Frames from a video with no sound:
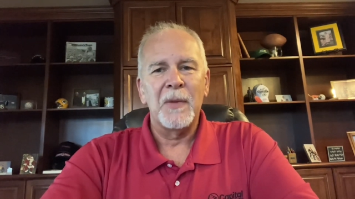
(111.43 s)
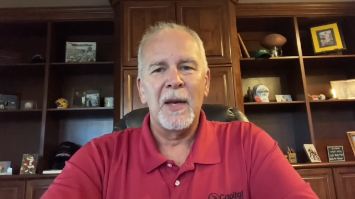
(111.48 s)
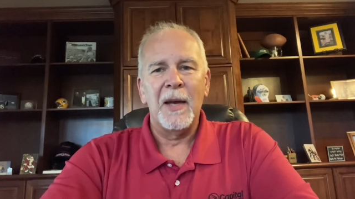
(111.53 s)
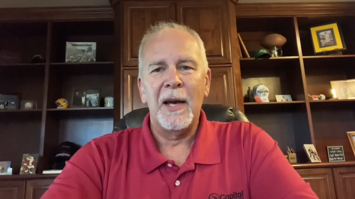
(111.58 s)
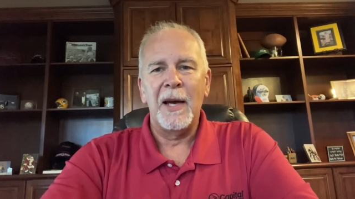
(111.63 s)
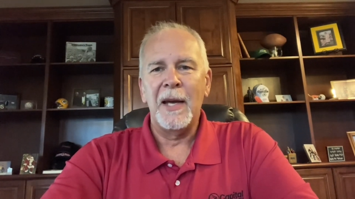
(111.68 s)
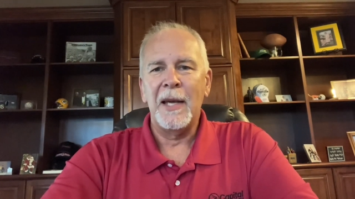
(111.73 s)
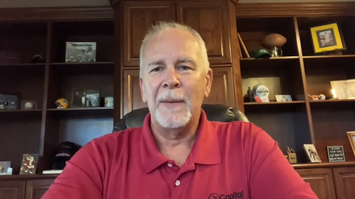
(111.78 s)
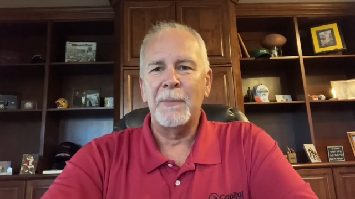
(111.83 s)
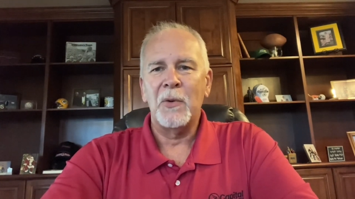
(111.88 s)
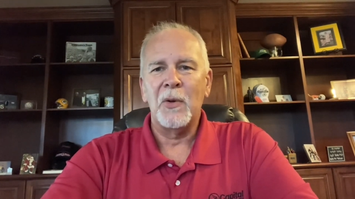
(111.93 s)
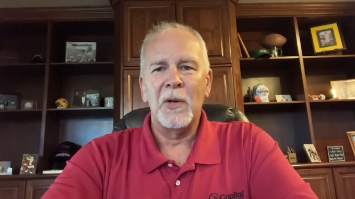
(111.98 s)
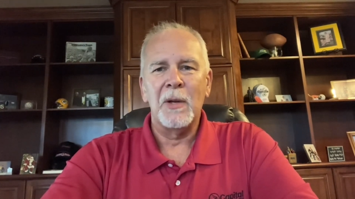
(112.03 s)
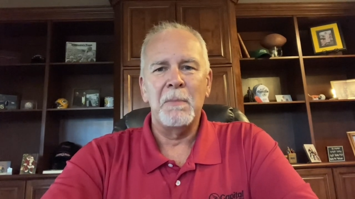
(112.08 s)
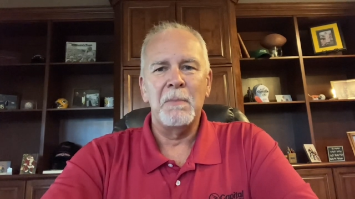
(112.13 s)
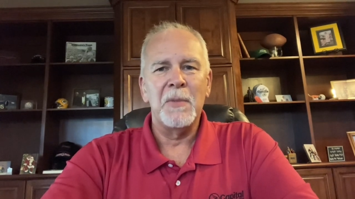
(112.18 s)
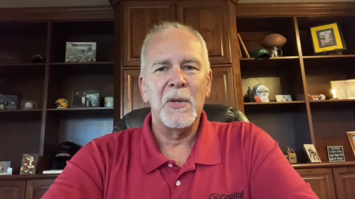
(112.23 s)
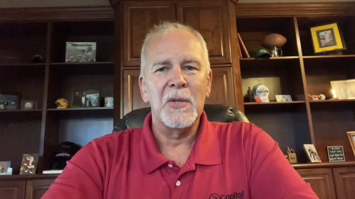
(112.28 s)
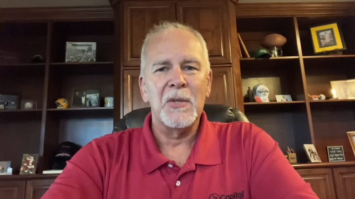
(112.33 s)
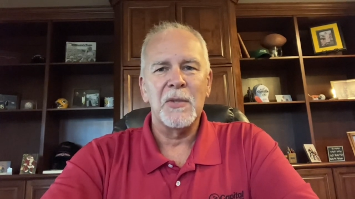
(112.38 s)
I am going to
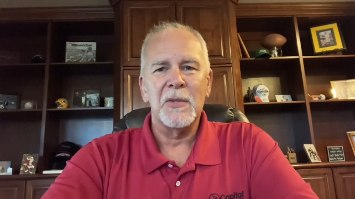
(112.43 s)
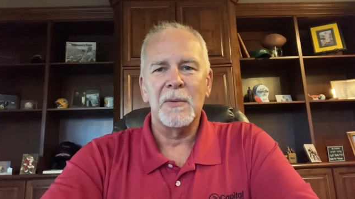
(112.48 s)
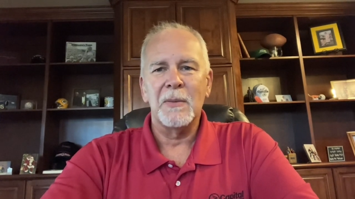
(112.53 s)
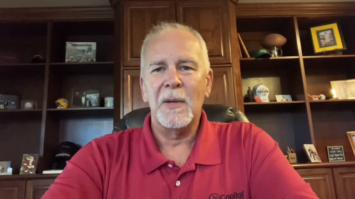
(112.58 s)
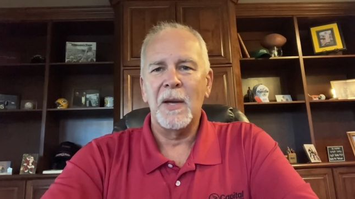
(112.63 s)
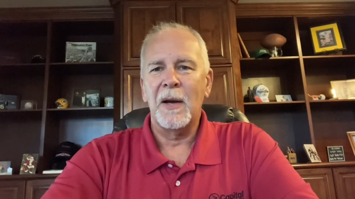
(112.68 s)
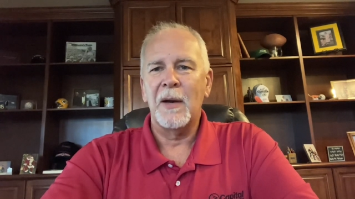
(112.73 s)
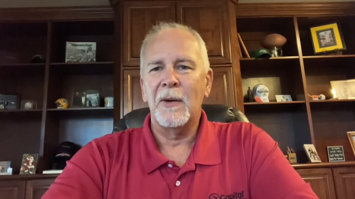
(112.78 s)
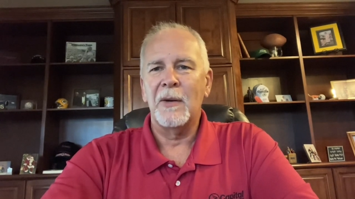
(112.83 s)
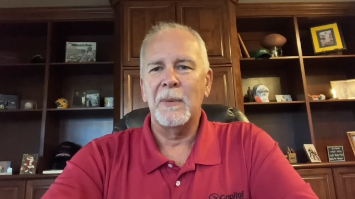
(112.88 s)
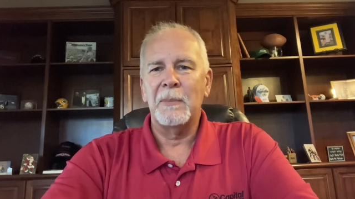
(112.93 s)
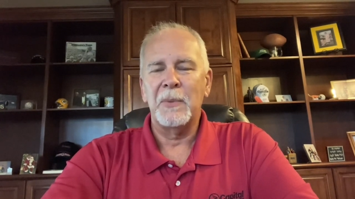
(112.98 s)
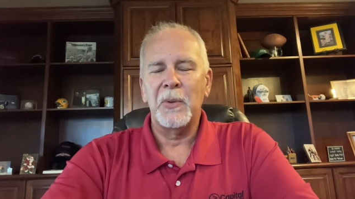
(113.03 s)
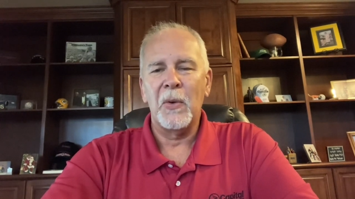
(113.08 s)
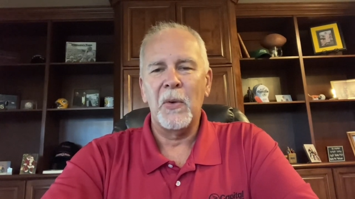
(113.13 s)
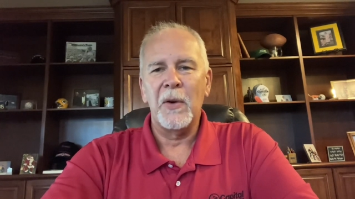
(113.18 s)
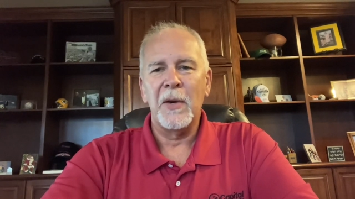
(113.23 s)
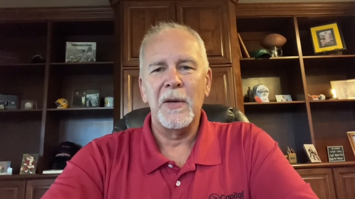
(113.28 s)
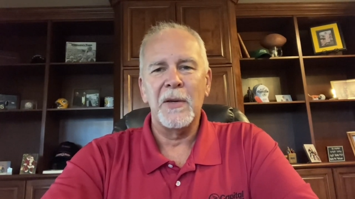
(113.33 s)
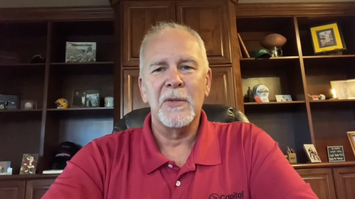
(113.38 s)
miss our
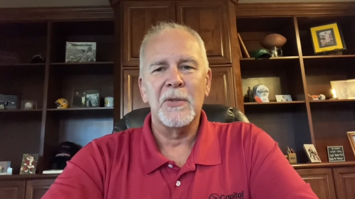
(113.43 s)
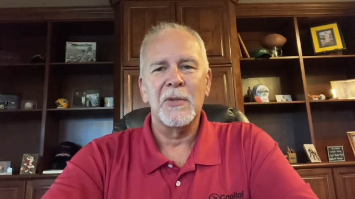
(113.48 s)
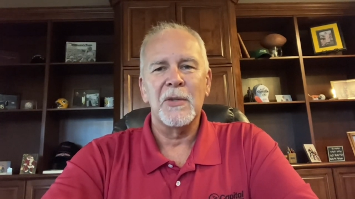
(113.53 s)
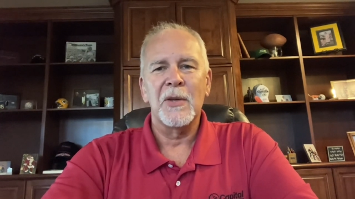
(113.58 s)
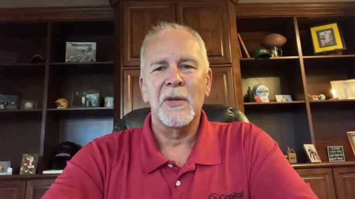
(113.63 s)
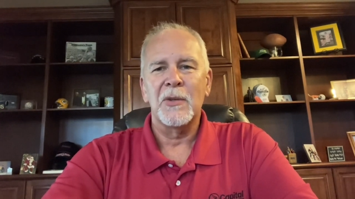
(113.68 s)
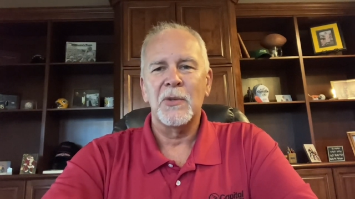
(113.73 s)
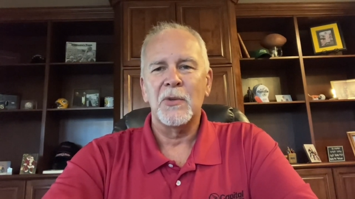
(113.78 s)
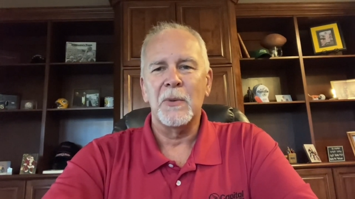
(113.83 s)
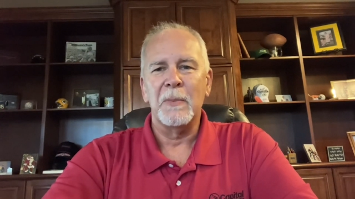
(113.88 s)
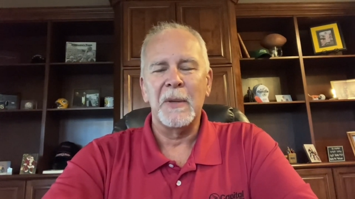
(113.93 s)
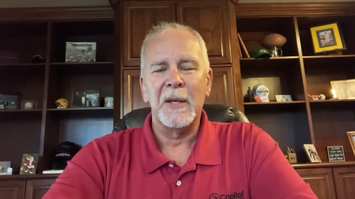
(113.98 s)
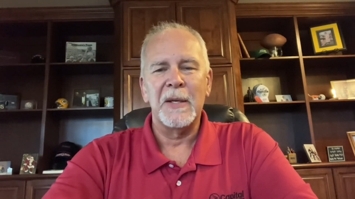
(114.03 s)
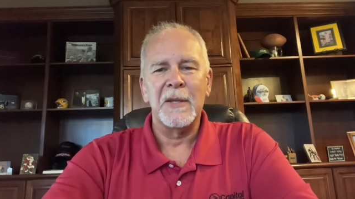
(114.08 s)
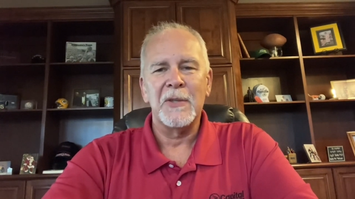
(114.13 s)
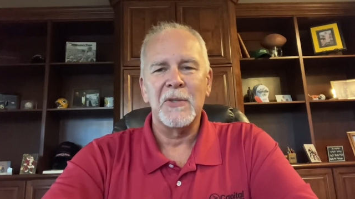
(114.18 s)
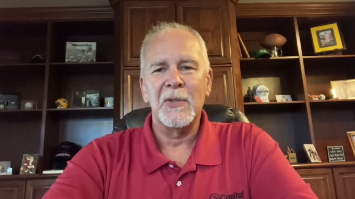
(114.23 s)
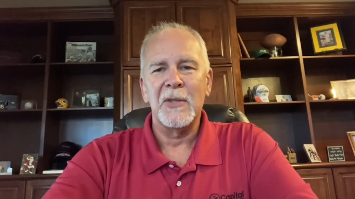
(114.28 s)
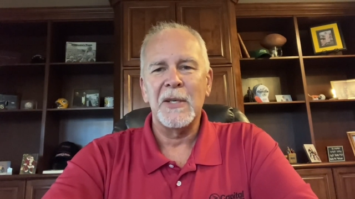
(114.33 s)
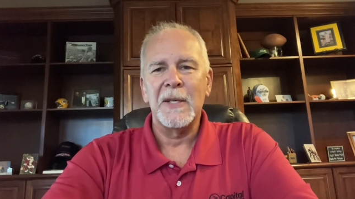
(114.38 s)
employees
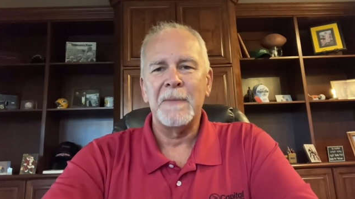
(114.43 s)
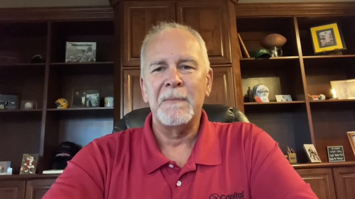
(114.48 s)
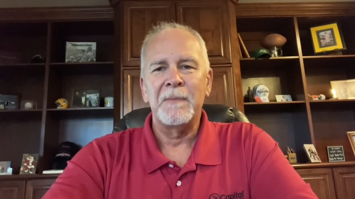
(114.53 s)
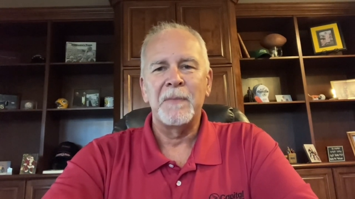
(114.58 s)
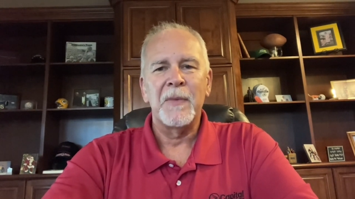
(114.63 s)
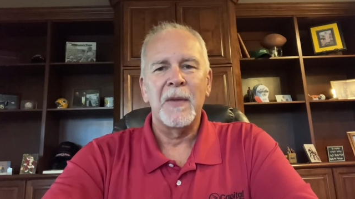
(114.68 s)
tremendously,